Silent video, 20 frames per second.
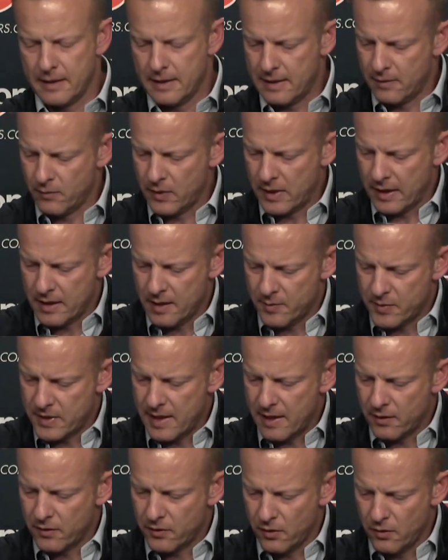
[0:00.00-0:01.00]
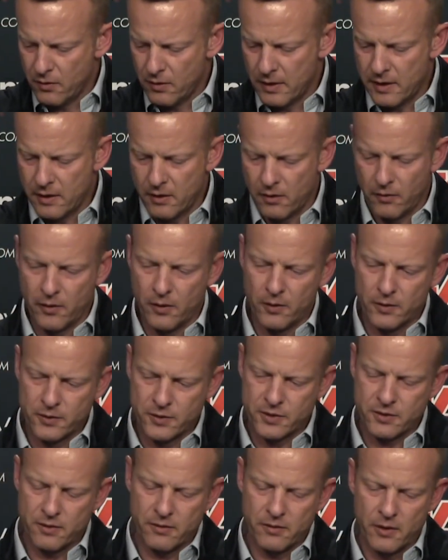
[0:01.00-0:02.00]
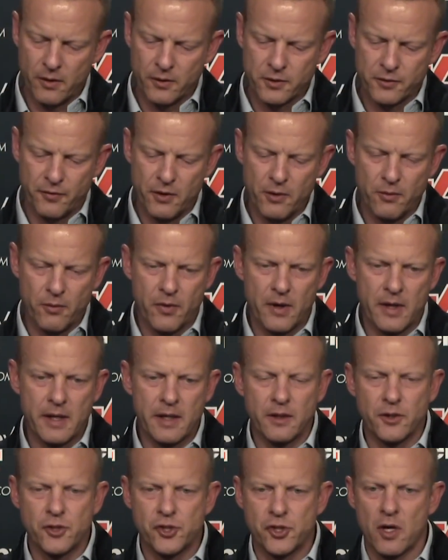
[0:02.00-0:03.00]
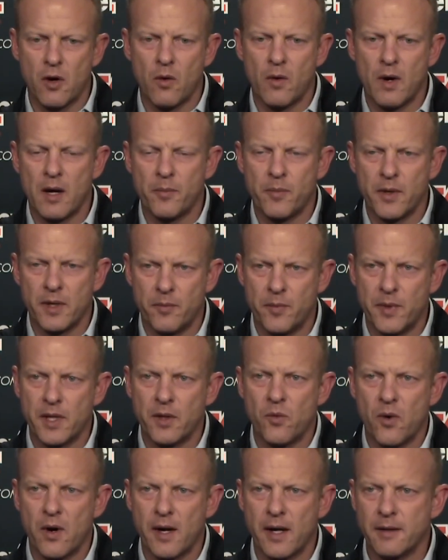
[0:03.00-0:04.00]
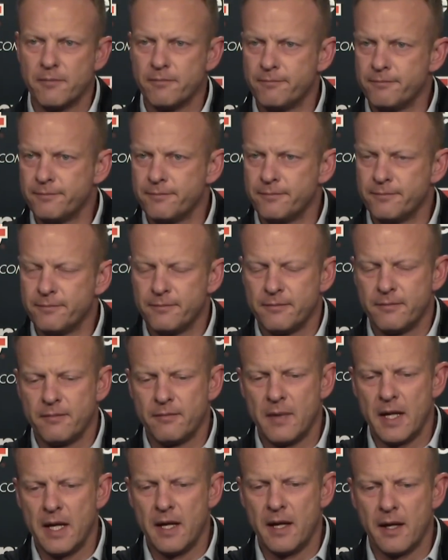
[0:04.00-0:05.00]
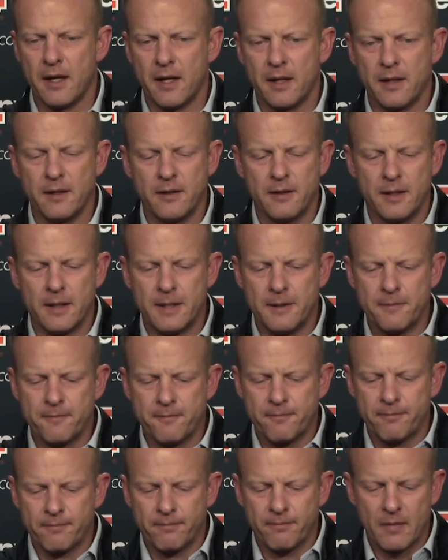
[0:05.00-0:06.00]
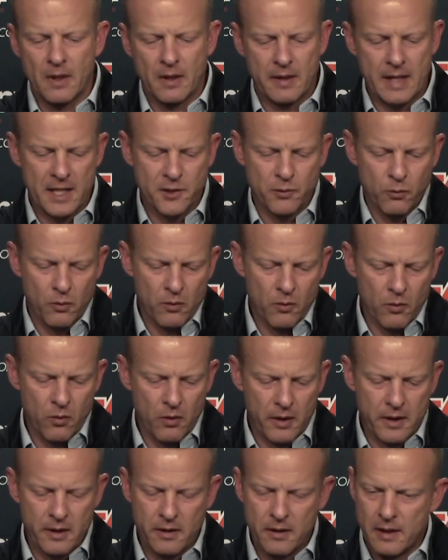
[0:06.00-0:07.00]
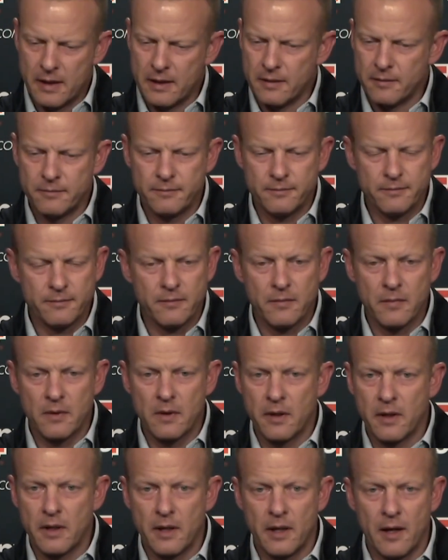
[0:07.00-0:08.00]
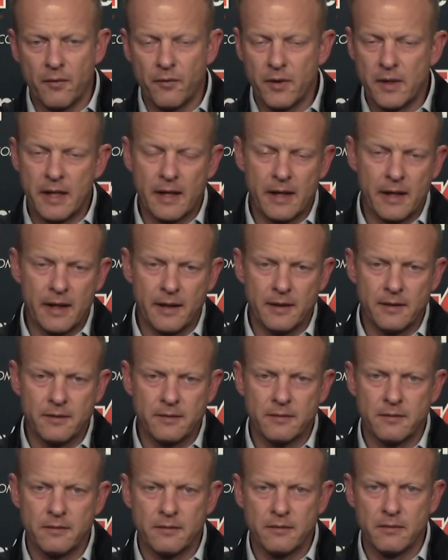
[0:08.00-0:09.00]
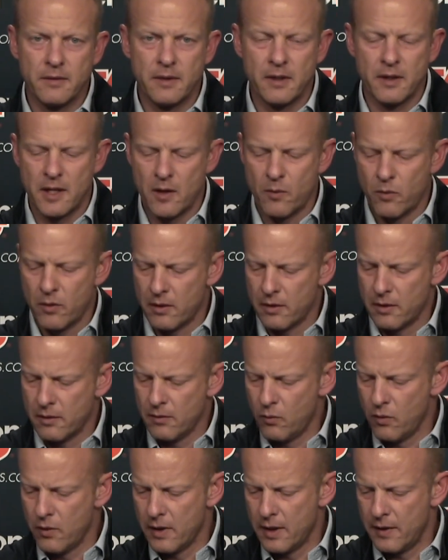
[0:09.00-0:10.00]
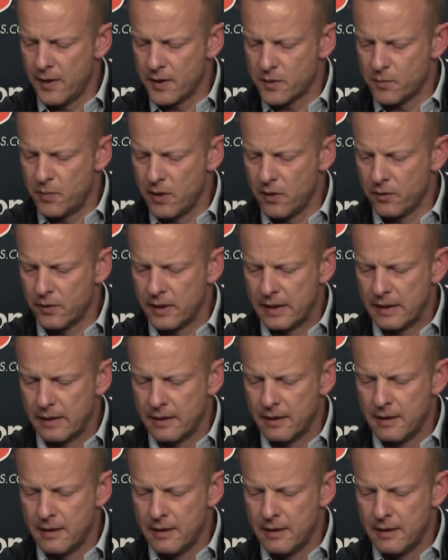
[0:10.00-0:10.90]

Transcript: when it comes down to it, you know, those few things show up in a big way. And that's what we're working on every day, you know, that we're in this building